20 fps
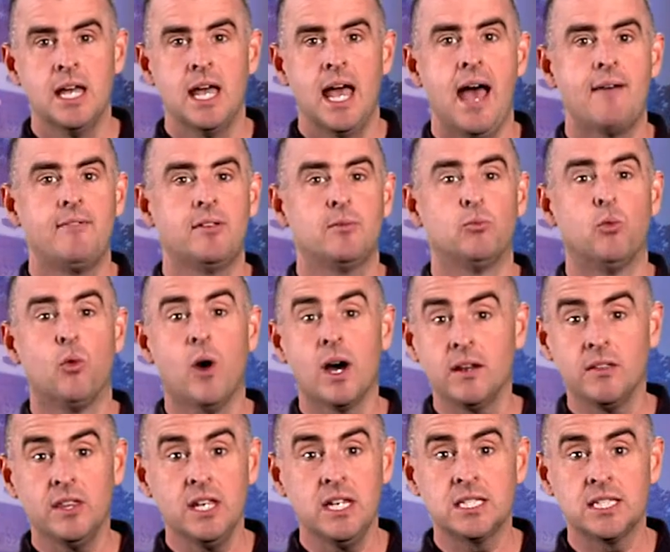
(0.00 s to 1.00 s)
having one
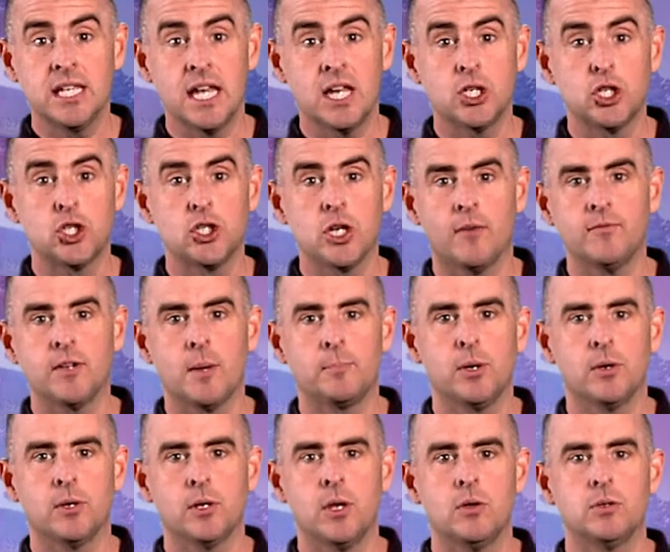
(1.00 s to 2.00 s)
of these things shoved up
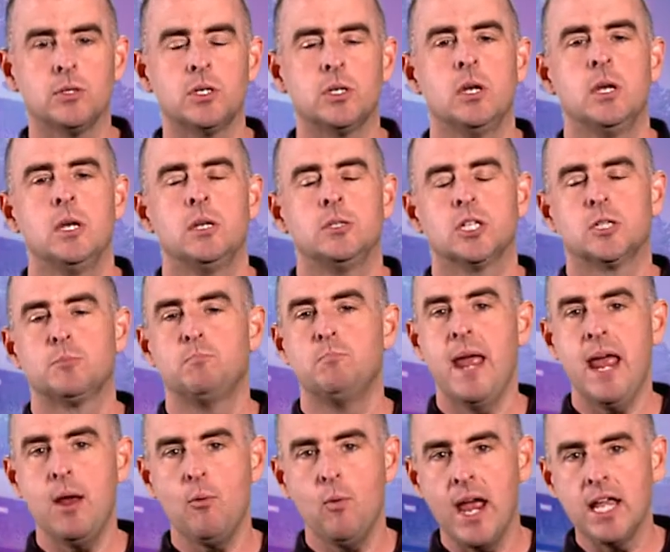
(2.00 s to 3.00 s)
your nose just
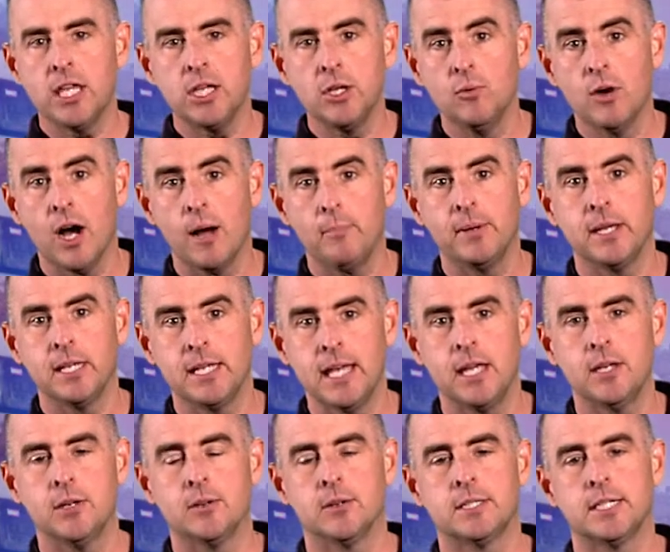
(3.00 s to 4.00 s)
may wake you up and
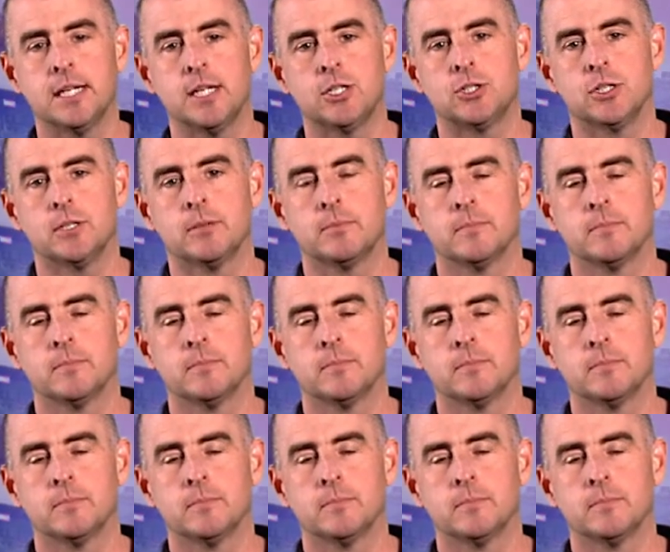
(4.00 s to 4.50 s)
get your attention.